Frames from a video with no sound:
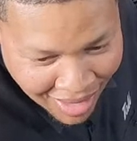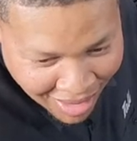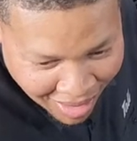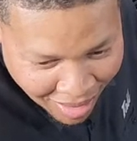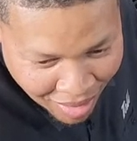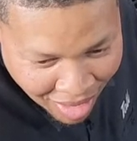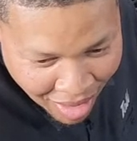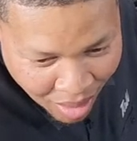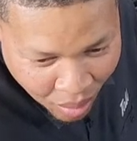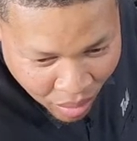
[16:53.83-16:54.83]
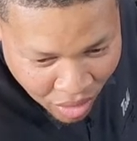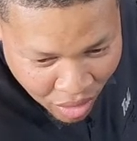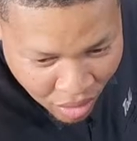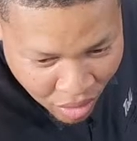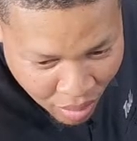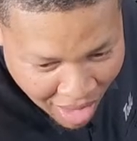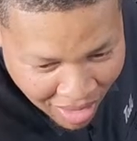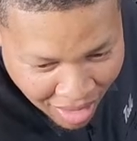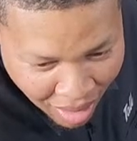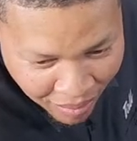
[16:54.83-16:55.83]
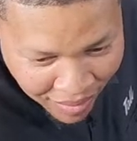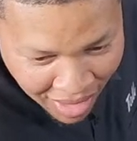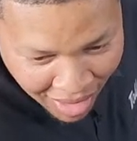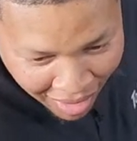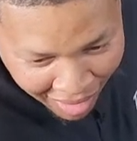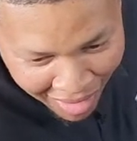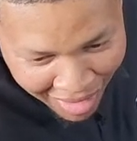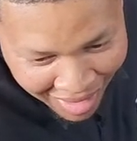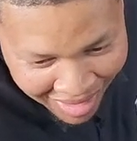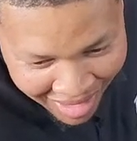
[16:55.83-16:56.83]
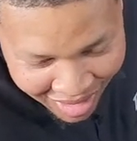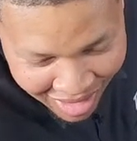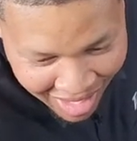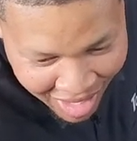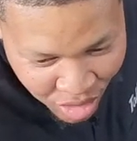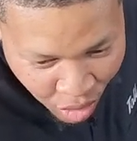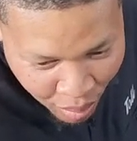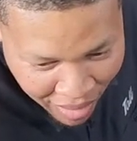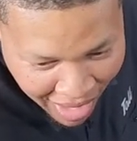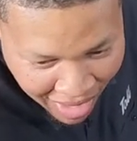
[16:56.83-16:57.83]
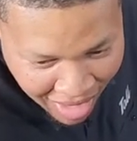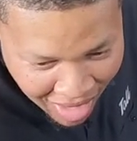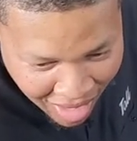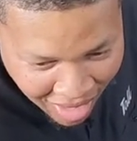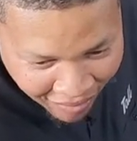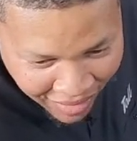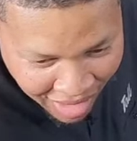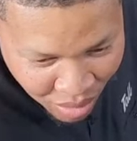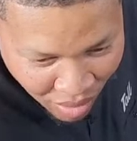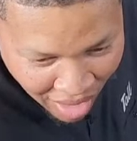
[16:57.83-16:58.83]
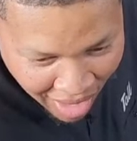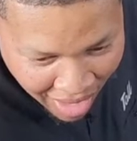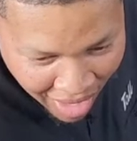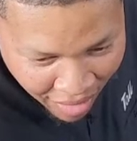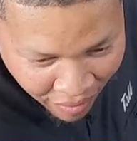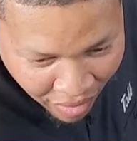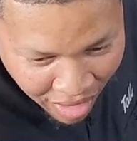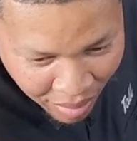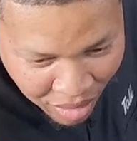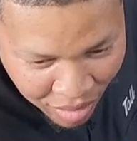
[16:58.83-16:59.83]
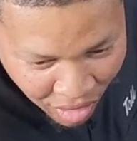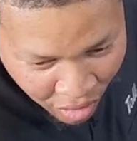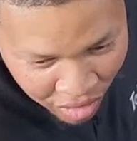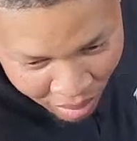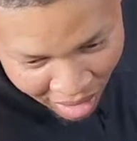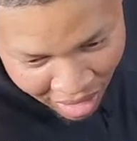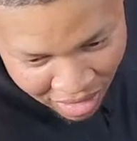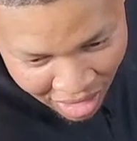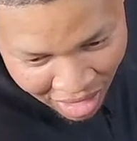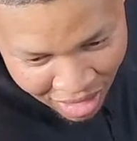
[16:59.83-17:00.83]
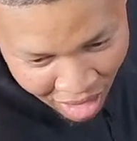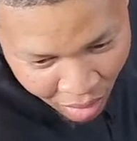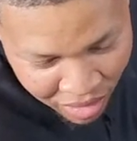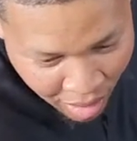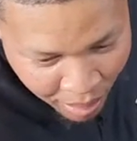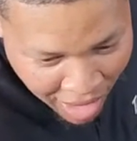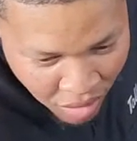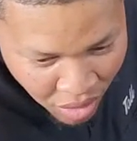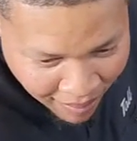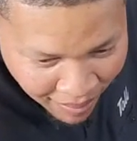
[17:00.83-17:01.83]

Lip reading: Okay, will you do my no? Get the King Tour pack. That's what I have. Okay, you must be talking to somebody else. Hey, Tall, what's up, Patrick?